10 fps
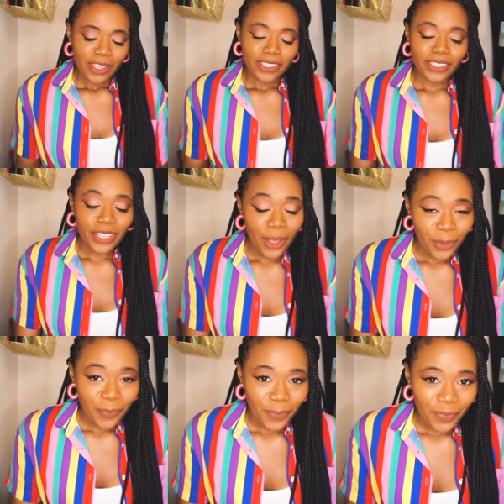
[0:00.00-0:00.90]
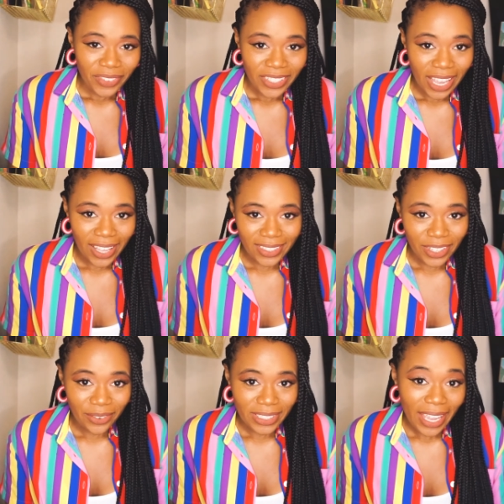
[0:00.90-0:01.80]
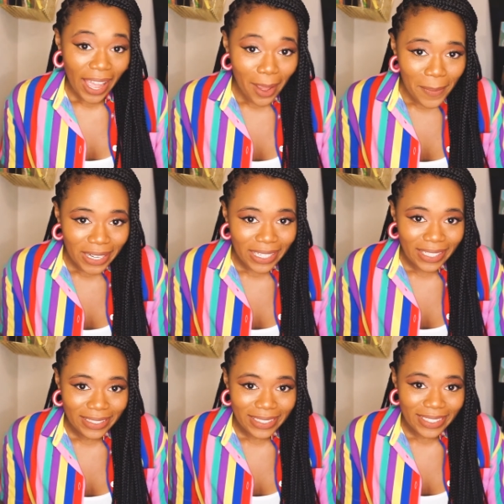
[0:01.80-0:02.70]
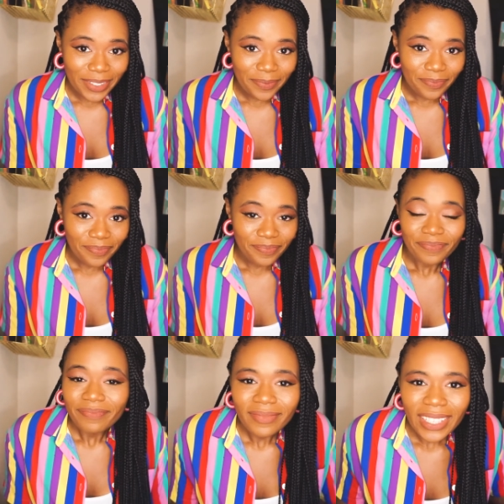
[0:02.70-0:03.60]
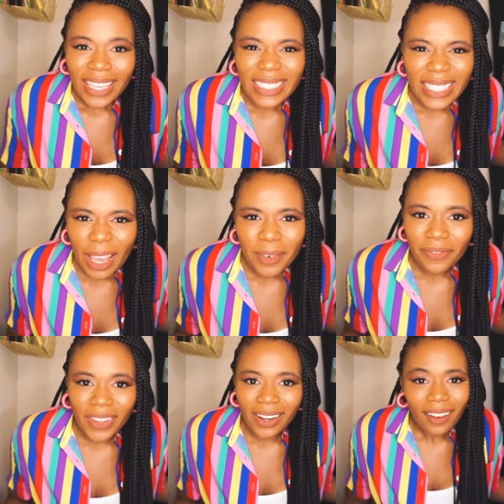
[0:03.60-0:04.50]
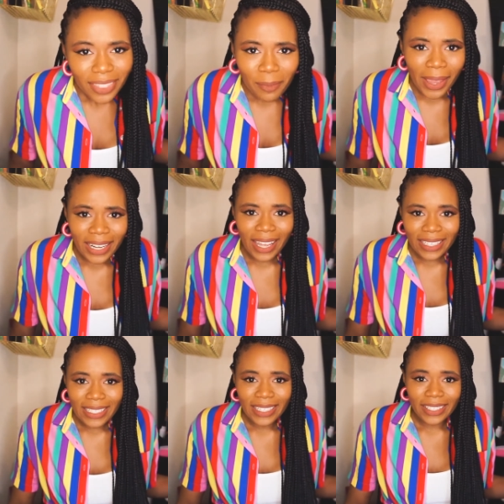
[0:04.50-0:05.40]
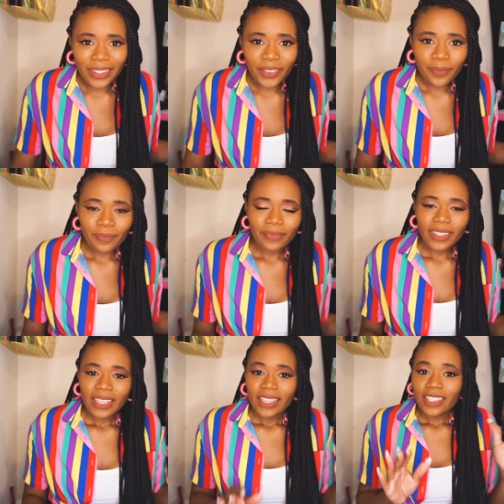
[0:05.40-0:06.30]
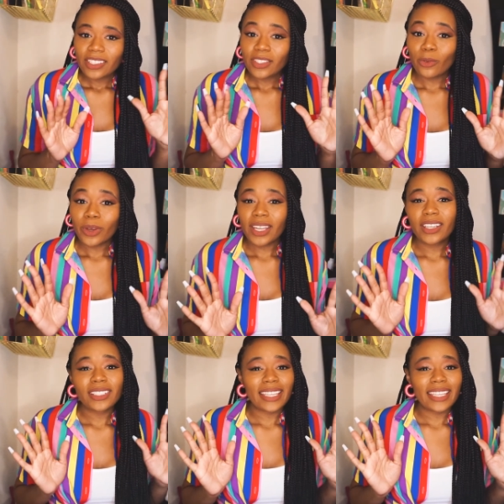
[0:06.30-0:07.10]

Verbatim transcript: So, you guys know what time it is. It's time to figure out the main idea. So we're gonna